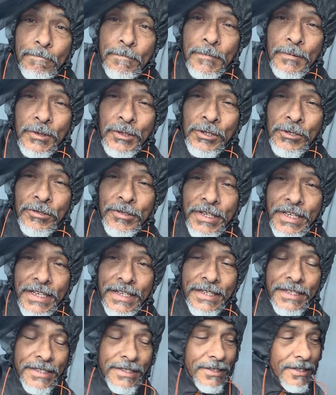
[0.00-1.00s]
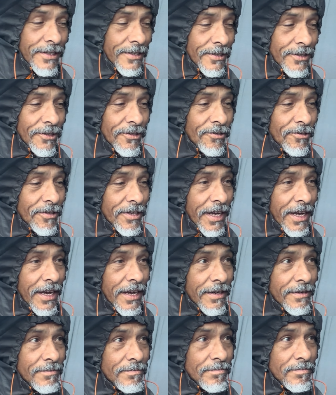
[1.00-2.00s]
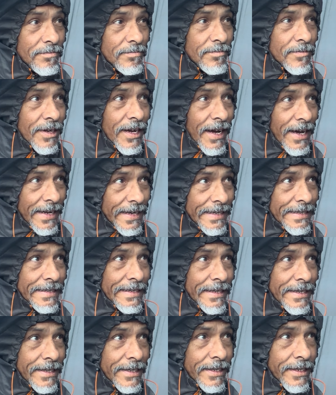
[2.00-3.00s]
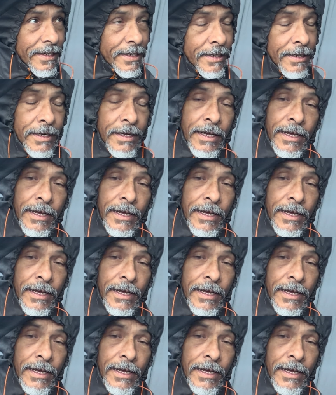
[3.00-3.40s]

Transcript: new digs, new tent, kind of digging it.